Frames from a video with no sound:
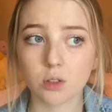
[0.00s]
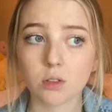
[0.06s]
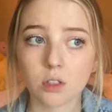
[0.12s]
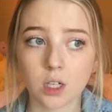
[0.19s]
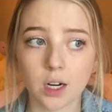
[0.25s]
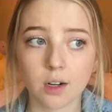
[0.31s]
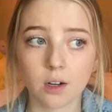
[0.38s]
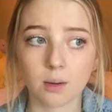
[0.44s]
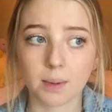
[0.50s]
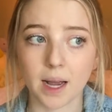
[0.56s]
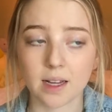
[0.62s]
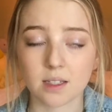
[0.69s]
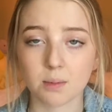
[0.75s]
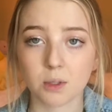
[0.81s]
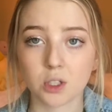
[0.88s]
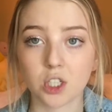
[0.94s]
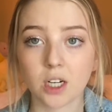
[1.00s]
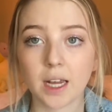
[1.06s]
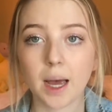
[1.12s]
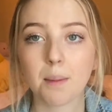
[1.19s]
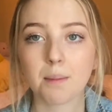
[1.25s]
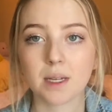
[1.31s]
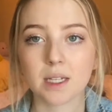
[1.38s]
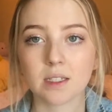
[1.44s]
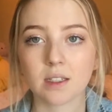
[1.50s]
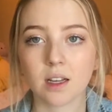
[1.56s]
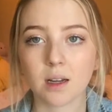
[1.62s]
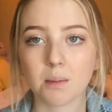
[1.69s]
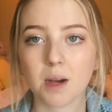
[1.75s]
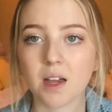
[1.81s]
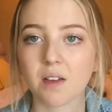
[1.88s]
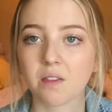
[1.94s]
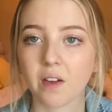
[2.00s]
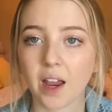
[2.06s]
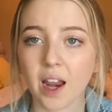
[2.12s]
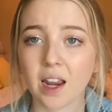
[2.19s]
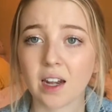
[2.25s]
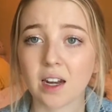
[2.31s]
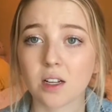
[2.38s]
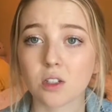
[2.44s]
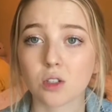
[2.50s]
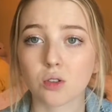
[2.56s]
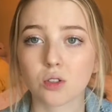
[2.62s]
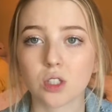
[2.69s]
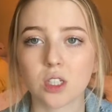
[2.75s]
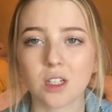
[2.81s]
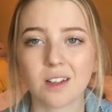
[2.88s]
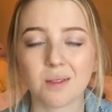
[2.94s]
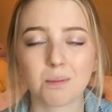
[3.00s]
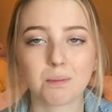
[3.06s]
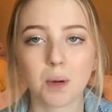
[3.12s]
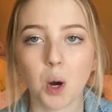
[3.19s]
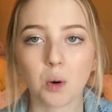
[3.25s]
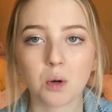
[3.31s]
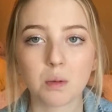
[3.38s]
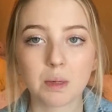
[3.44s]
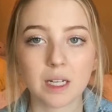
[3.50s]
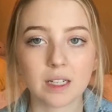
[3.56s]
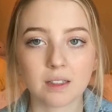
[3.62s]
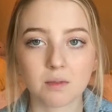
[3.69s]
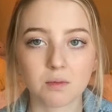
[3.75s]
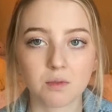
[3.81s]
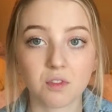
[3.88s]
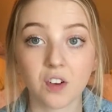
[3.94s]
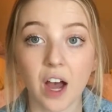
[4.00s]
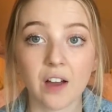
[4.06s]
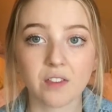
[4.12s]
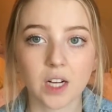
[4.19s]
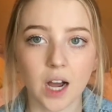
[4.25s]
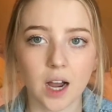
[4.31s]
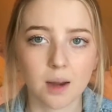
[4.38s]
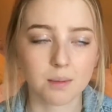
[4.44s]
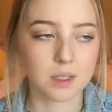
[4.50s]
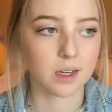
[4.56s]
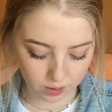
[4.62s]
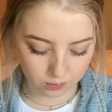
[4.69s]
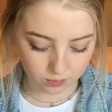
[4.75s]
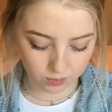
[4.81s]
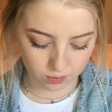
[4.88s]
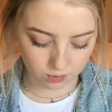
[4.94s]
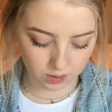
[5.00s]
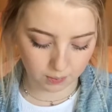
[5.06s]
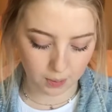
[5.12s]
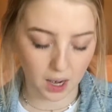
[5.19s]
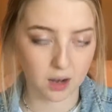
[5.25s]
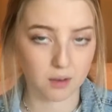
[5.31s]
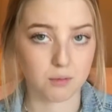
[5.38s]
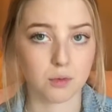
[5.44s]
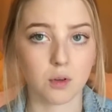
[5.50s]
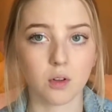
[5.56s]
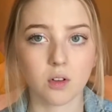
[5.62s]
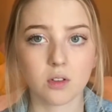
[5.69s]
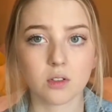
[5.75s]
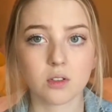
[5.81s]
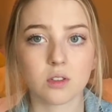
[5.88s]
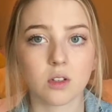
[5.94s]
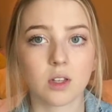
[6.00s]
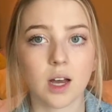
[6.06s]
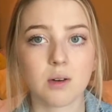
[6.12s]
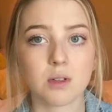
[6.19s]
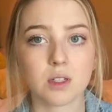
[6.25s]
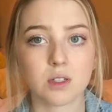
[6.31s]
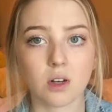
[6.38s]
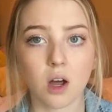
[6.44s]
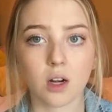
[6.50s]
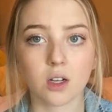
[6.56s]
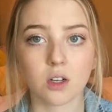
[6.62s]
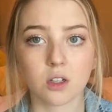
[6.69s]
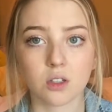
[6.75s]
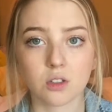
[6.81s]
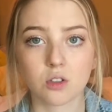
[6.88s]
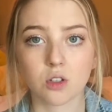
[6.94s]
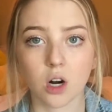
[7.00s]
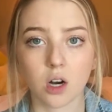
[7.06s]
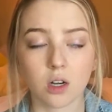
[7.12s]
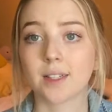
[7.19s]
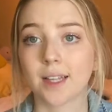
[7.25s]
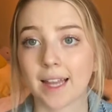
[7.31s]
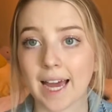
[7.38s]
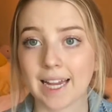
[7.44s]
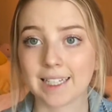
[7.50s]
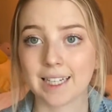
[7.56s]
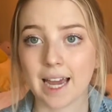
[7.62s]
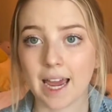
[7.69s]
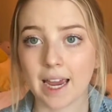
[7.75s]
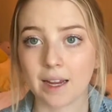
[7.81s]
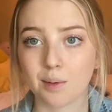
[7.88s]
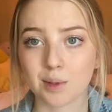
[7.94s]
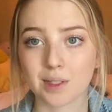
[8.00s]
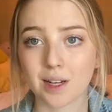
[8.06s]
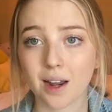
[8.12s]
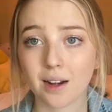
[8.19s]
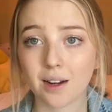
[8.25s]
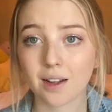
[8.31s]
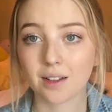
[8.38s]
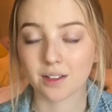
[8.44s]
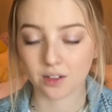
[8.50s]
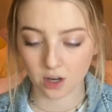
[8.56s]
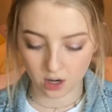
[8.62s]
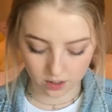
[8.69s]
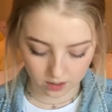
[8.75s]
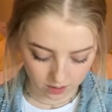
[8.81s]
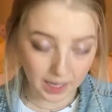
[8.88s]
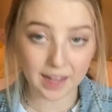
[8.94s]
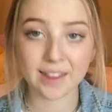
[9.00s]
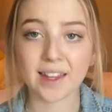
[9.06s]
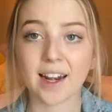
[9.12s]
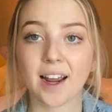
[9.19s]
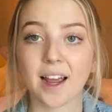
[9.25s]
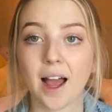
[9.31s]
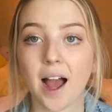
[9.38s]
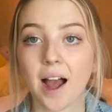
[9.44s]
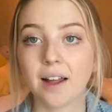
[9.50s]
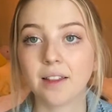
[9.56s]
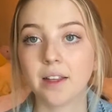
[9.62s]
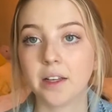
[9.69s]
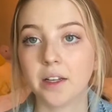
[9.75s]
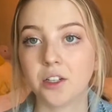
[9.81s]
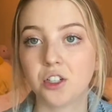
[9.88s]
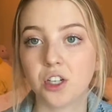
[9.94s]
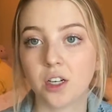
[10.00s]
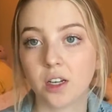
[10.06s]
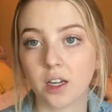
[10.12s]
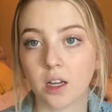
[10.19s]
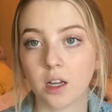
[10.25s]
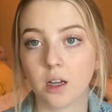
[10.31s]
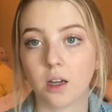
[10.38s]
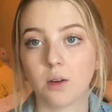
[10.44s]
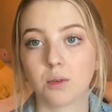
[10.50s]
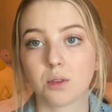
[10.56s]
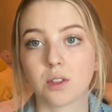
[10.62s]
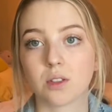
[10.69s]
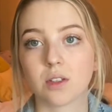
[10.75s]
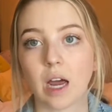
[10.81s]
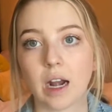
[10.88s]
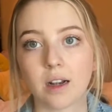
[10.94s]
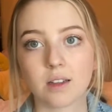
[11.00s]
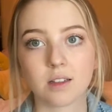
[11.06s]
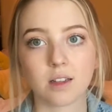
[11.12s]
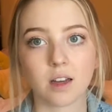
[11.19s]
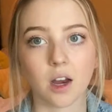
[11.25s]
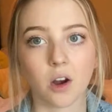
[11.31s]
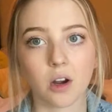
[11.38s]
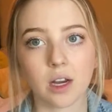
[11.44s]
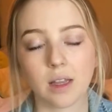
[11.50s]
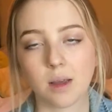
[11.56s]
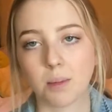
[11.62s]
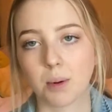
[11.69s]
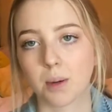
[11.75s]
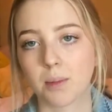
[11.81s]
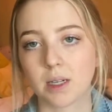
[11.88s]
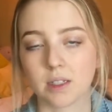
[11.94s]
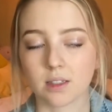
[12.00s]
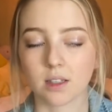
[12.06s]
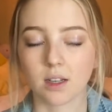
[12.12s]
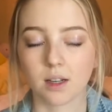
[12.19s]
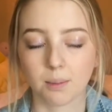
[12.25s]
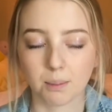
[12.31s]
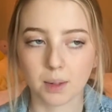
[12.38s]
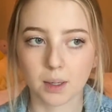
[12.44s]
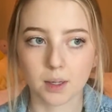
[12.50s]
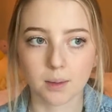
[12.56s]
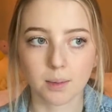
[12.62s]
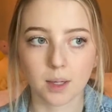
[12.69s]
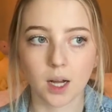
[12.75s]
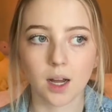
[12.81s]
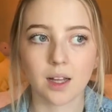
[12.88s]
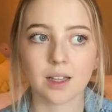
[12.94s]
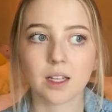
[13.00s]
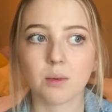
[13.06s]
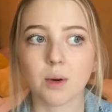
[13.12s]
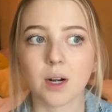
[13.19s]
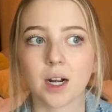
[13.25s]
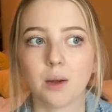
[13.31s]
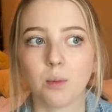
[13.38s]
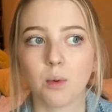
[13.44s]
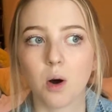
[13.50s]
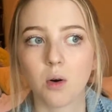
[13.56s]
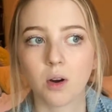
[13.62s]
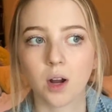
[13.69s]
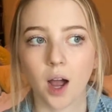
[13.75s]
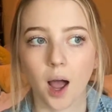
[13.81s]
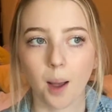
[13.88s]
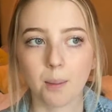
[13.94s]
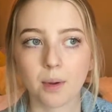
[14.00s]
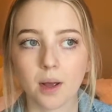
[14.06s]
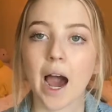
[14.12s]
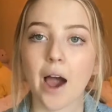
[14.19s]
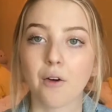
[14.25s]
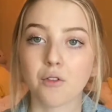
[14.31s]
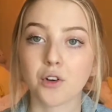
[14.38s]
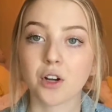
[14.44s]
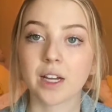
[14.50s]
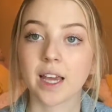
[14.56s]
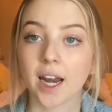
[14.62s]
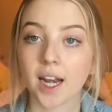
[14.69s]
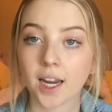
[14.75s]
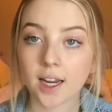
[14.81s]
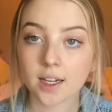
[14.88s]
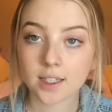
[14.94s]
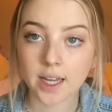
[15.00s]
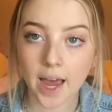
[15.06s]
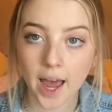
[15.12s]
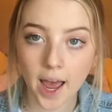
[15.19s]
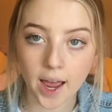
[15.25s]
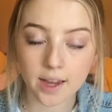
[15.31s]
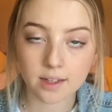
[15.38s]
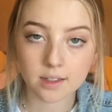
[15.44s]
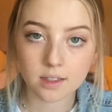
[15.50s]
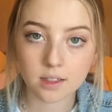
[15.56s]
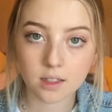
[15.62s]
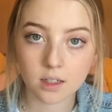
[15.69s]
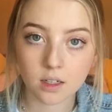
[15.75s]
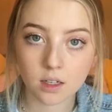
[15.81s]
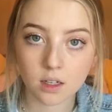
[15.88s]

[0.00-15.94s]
trying her best, but she kept missing my vein, and so she poked me like 5 times, and it was really painful. So that was not a good start to that day. It was not a good start. And then I had the EGD. It was kind of scary. They put me to sleep, blah, blah, blah. And then when I woke up, after getting a test